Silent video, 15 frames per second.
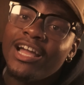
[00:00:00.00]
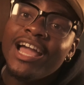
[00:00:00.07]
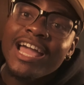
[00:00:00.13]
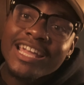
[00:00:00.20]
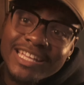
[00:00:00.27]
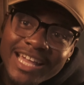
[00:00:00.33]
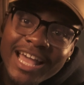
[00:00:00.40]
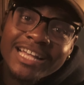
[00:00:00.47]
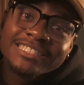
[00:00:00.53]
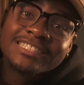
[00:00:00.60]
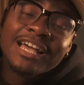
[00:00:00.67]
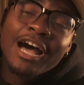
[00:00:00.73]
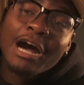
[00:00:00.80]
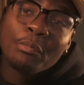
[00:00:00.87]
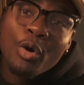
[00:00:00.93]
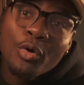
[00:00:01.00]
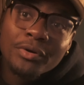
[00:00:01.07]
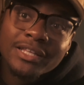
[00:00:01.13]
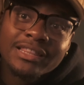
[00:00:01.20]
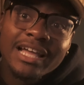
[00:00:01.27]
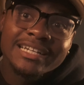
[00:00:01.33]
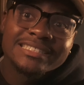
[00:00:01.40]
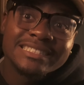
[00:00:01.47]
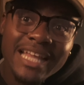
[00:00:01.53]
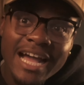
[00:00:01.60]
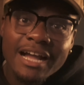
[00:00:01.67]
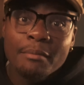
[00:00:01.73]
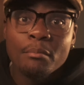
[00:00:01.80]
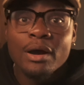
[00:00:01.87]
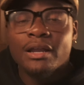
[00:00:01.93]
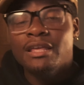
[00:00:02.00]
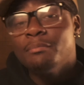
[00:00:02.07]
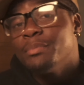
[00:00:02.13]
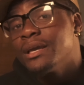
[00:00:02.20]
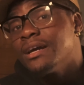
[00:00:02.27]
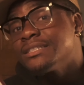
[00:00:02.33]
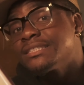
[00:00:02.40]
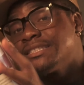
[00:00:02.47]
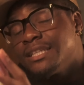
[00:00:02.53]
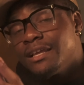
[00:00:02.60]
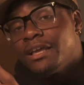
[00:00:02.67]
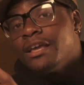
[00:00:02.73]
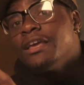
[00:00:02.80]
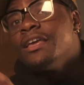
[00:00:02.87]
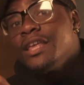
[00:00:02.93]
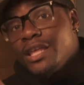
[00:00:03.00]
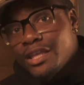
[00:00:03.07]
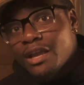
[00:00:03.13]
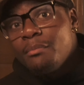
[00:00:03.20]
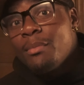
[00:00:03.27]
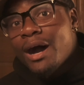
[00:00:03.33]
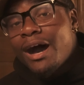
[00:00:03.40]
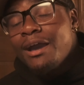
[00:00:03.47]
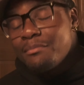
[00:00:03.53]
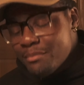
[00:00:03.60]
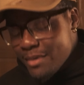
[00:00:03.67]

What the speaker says: And yes, I'm holding it like a stack of money because your mind